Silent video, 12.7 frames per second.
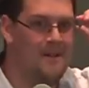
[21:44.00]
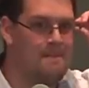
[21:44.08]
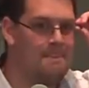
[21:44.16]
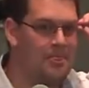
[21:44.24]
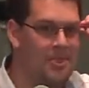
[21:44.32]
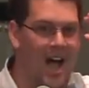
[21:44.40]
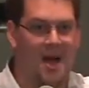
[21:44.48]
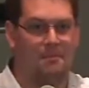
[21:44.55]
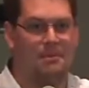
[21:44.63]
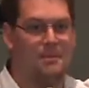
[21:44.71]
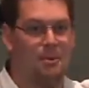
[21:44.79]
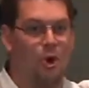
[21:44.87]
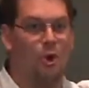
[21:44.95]
Not
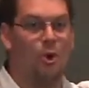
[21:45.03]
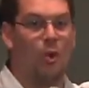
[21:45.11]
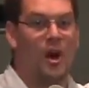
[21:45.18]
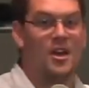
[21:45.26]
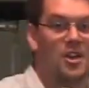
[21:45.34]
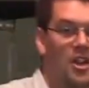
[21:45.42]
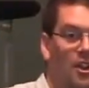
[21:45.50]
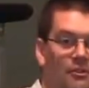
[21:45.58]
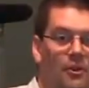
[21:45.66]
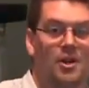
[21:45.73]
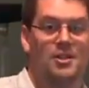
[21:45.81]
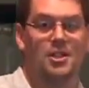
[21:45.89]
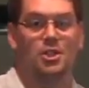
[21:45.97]
people who were wanting to
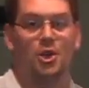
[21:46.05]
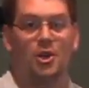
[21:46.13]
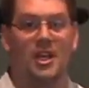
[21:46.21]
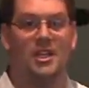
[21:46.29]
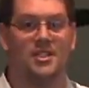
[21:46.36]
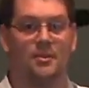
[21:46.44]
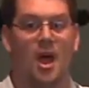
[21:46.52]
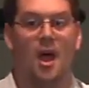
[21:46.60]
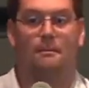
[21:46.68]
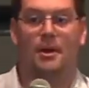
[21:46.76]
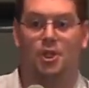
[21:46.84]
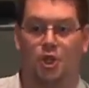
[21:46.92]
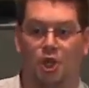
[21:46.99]
convert to Judaism,
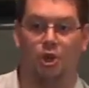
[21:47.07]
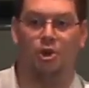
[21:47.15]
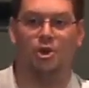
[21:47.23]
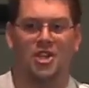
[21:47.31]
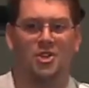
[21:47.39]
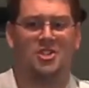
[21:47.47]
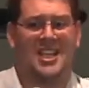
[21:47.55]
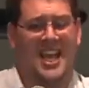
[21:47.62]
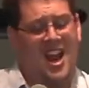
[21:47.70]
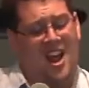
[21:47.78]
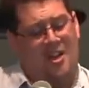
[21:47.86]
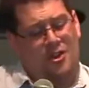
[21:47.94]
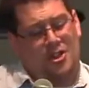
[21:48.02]
but Jews who said,
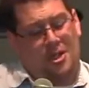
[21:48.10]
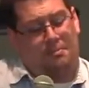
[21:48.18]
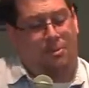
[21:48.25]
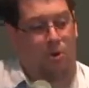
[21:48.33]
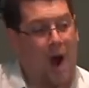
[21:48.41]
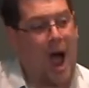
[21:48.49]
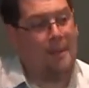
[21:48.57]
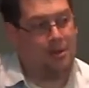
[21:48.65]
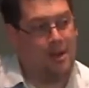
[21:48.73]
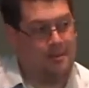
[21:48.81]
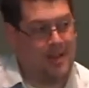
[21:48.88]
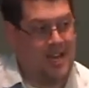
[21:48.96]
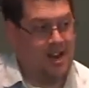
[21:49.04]
there's a problem
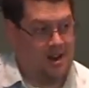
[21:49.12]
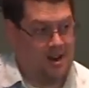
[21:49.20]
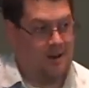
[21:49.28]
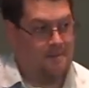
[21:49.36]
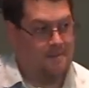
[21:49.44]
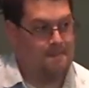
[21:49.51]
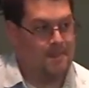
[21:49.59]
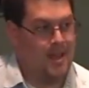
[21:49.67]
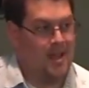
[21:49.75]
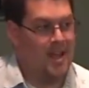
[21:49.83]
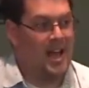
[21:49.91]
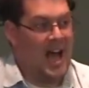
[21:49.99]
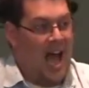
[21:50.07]
here.
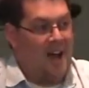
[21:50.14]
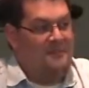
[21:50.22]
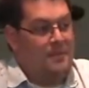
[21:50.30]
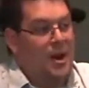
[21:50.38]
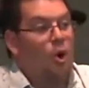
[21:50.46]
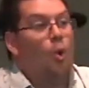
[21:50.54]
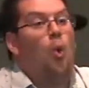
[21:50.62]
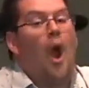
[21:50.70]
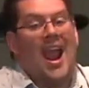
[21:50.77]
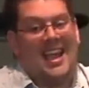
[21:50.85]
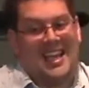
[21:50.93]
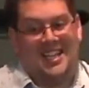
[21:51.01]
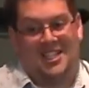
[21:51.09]
I've been
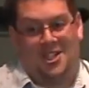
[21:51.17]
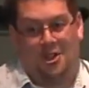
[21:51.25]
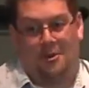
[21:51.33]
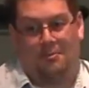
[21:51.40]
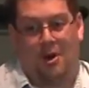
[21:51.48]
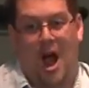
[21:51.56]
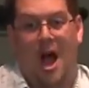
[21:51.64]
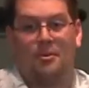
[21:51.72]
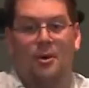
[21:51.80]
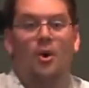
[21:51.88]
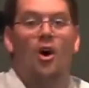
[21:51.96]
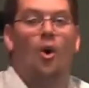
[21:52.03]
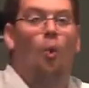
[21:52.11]
awakened to the problem.
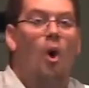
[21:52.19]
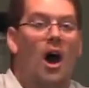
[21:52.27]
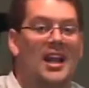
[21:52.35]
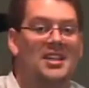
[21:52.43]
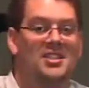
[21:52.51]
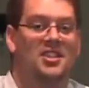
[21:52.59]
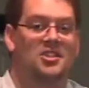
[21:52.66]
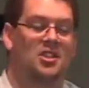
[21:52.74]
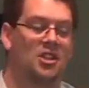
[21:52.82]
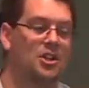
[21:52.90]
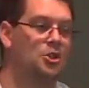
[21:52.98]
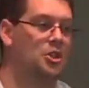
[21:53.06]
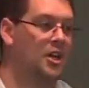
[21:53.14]
What is the
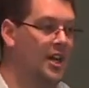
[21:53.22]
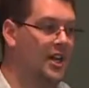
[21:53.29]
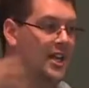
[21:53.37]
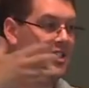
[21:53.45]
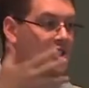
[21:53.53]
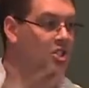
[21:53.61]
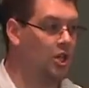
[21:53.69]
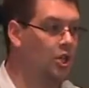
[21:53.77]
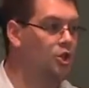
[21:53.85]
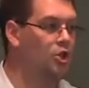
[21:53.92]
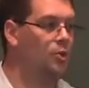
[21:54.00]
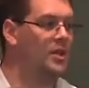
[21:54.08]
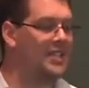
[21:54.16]
solution? And his
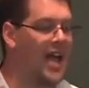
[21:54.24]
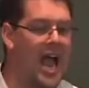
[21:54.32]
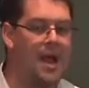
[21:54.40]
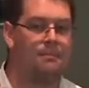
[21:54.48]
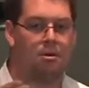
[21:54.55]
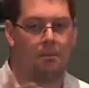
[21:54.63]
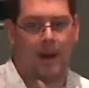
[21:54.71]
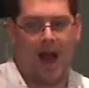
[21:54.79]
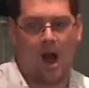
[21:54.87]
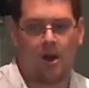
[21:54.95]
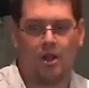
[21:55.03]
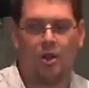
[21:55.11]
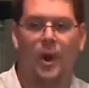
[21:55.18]
solution was, I am
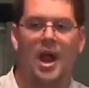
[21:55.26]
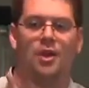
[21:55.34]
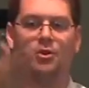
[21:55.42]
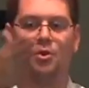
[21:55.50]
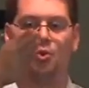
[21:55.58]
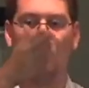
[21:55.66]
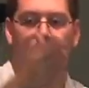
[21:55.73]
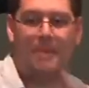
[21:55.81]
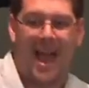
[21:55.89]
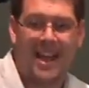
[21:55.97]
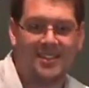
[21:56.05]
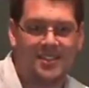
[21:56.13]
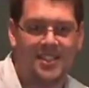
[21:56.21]
preparing the way through
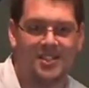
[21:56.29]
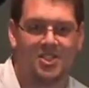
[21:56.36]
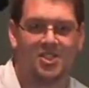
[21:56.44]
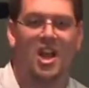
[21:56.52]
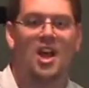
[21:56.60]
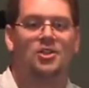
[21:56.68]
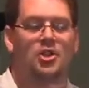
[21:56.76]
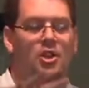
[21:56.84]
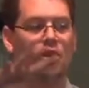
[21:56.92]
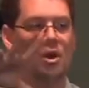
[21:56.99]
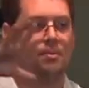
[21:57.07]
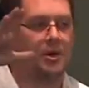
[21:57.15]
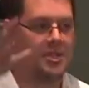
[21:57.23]
repentance so you can
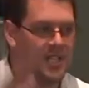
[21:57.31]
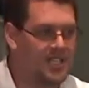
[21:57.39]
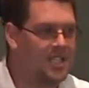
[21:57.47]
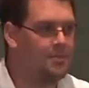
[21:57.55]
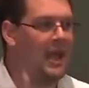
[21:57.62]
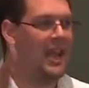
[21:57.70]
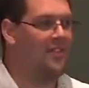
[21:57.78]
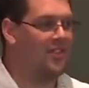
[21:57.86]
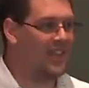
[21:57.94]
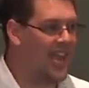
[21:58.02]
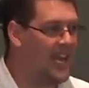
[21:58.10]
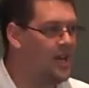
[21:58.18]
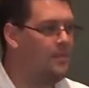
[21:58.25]
participate in the
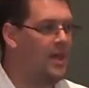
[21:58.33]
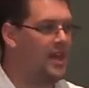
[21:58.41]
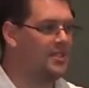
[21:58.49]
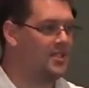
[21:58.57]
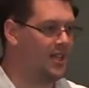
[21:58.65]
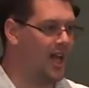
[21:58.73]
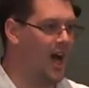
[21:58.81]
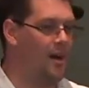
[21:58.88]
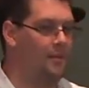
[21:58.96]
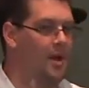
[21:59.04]
kingdom that is to come.